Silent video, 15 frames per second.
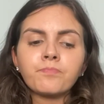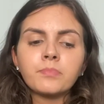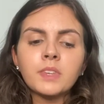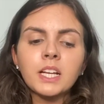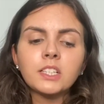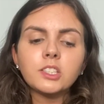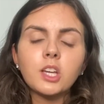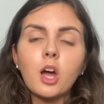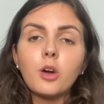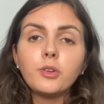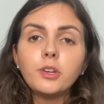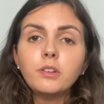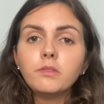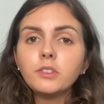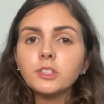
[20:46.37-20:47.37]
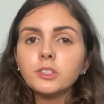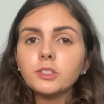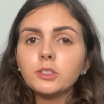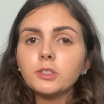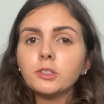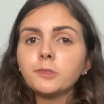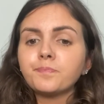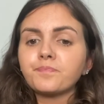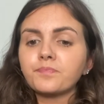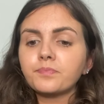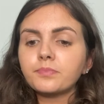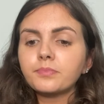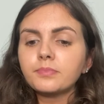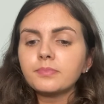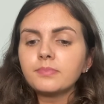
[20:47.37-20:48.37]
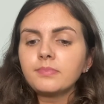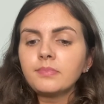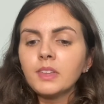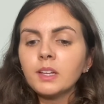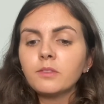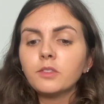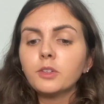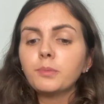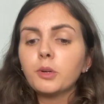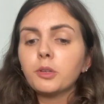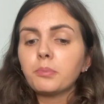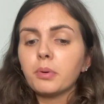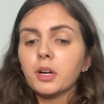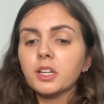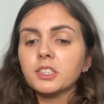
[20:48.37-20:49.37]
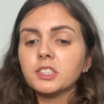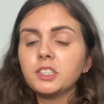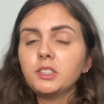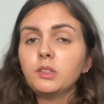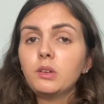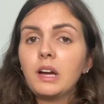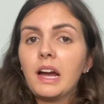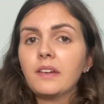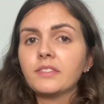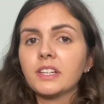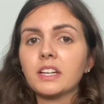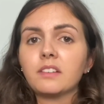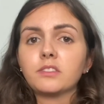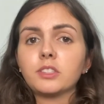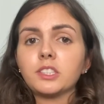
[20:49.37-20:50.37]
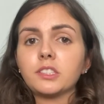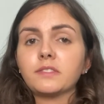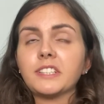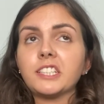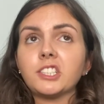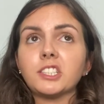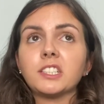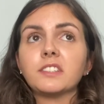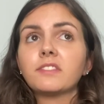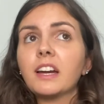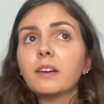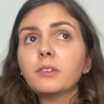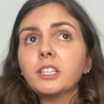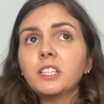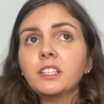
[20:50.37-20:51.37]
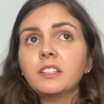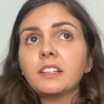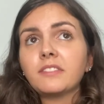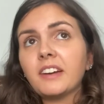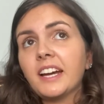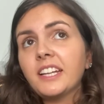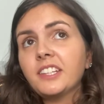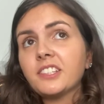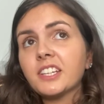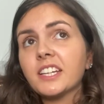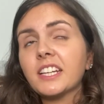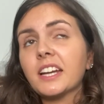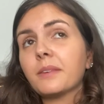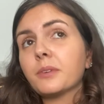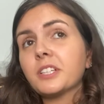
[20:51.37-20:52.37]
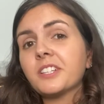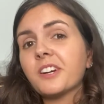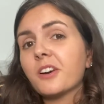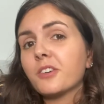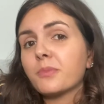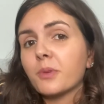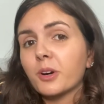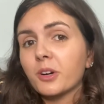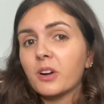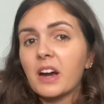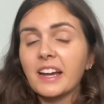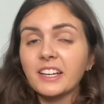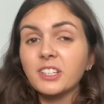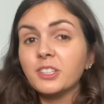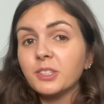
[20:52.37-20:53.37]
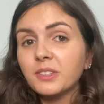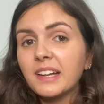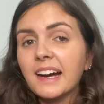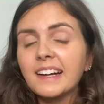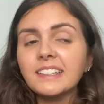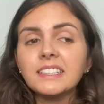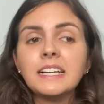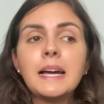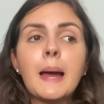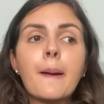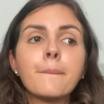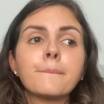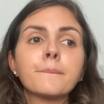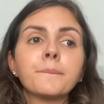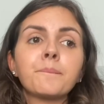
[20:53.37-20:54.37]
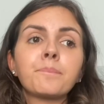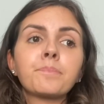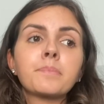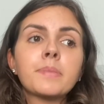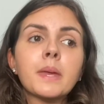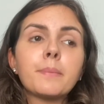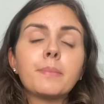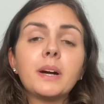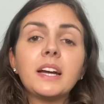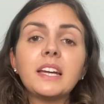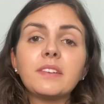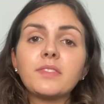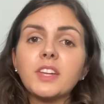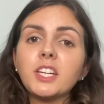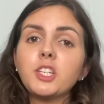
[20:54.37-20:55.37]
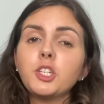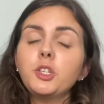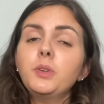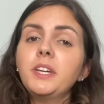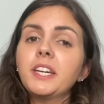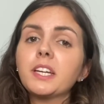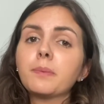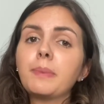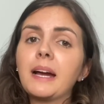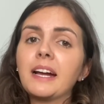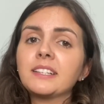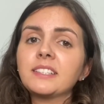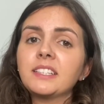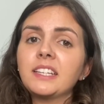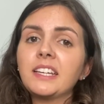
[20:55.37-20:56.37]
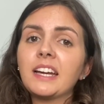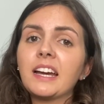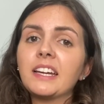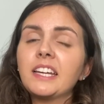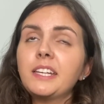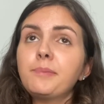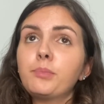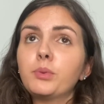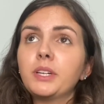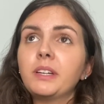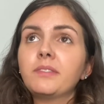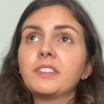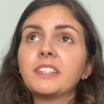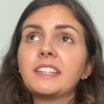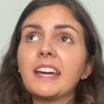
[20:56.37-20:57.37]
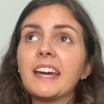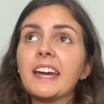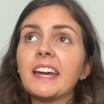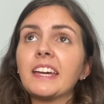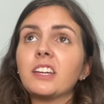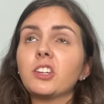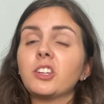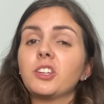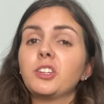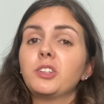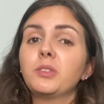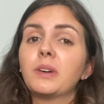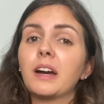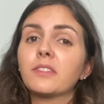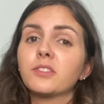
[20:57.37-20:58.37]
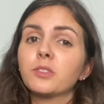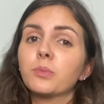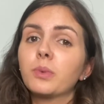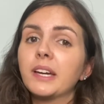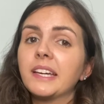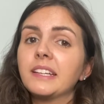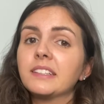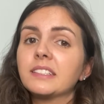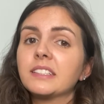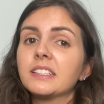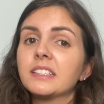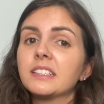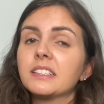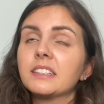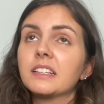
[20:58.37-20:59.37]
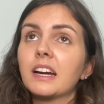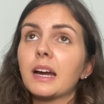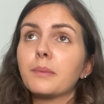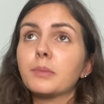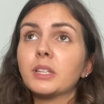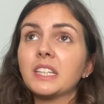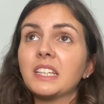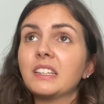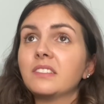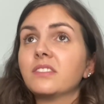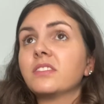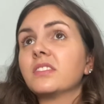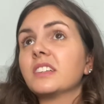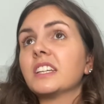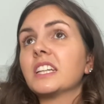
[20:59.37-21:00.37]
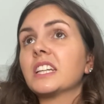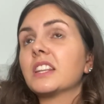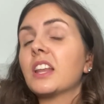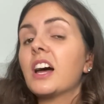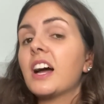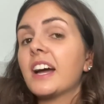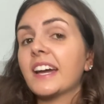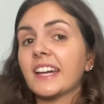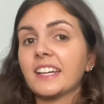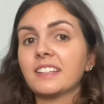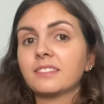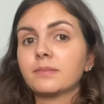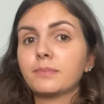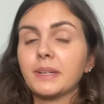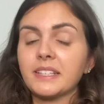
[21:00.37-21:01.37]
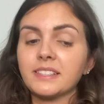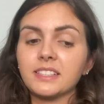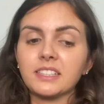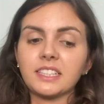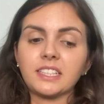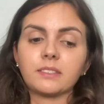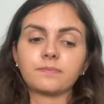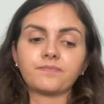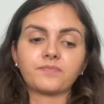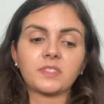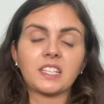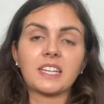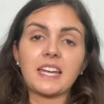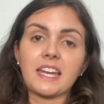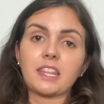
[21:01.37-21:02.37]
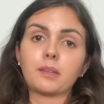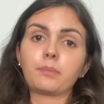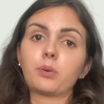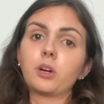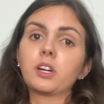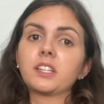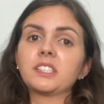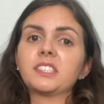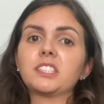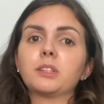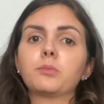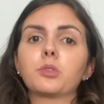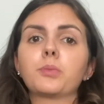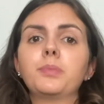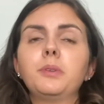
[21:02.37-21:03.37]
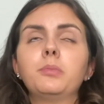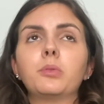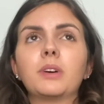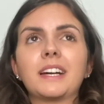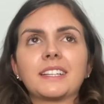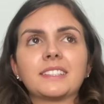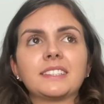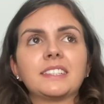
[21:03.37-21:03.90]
So Universal, for both parks, you don't have to have a reservation. If I had a ticket and I wanted to go tomorrow, I could do that. But if they do hit capacity at any point of the day, you have to wait, I believe, in line basically to get in the park until more people exit.